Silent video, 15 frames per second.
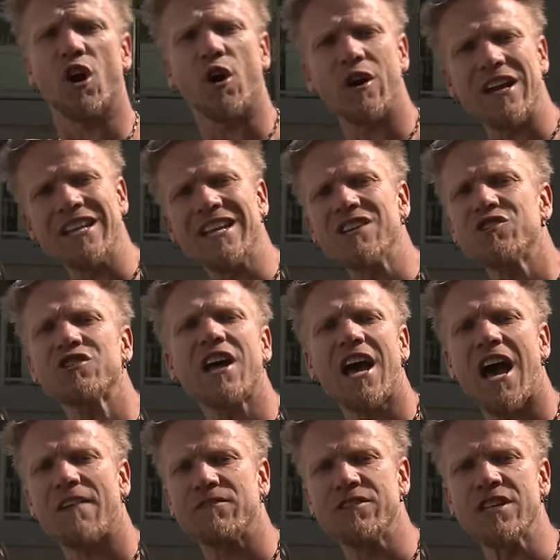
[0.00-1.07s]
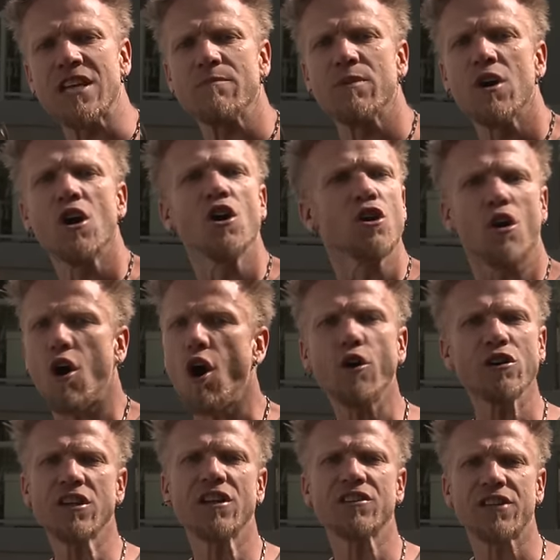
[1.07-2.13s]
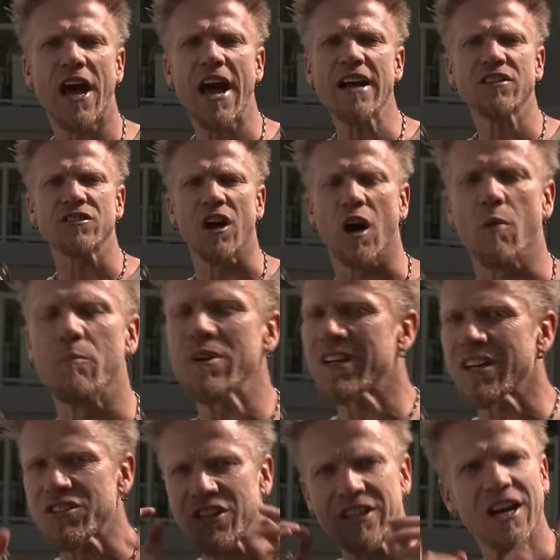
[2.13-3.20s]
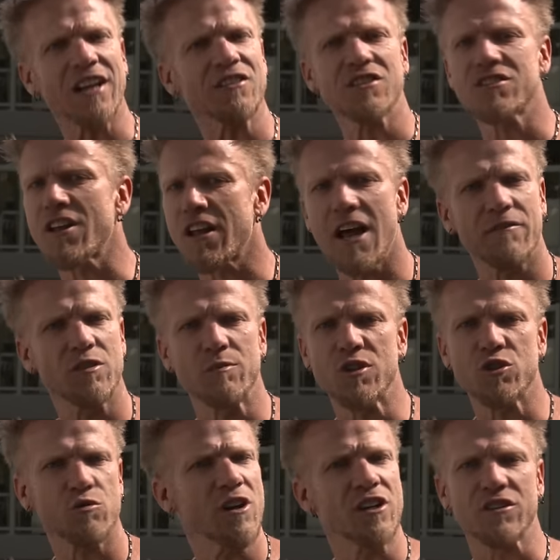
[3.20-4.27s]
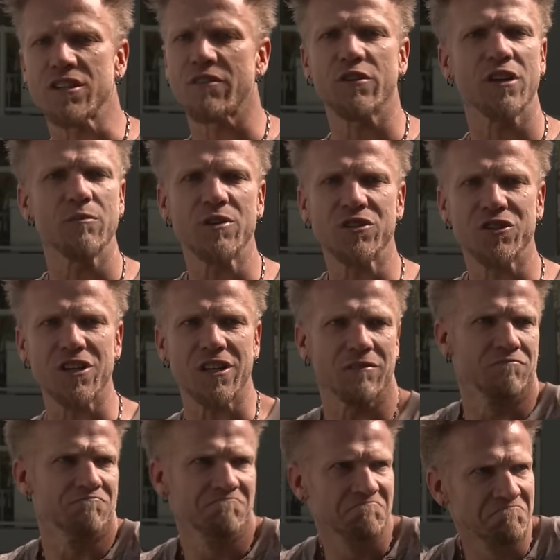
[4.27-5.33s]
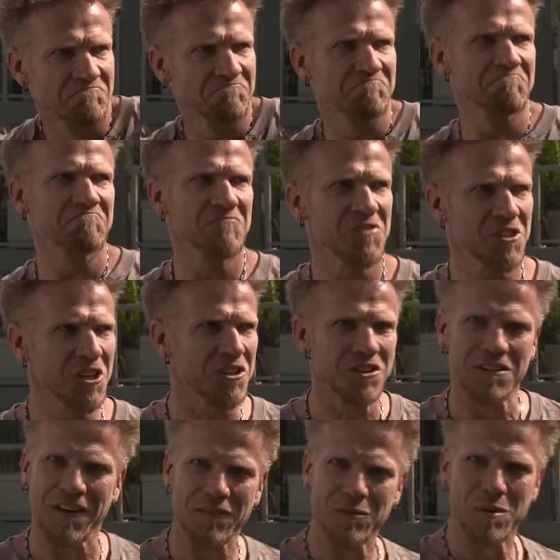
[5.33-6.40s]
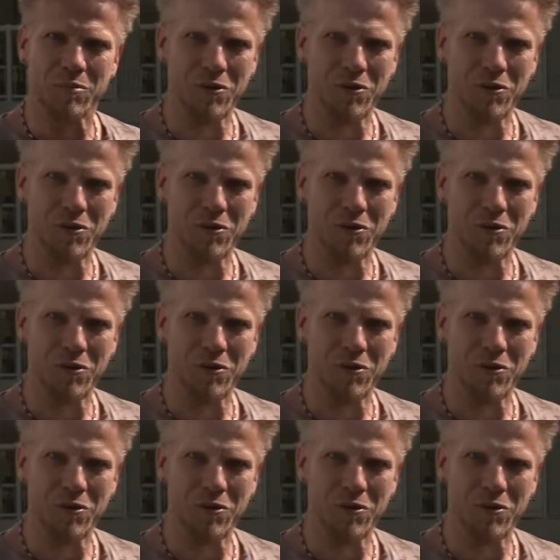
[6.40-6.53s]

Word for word: are 1.5 inches deep, all you need is a hacksaw, because the cut does not have to be straight. It's never going to be seen. It doesn't even have to be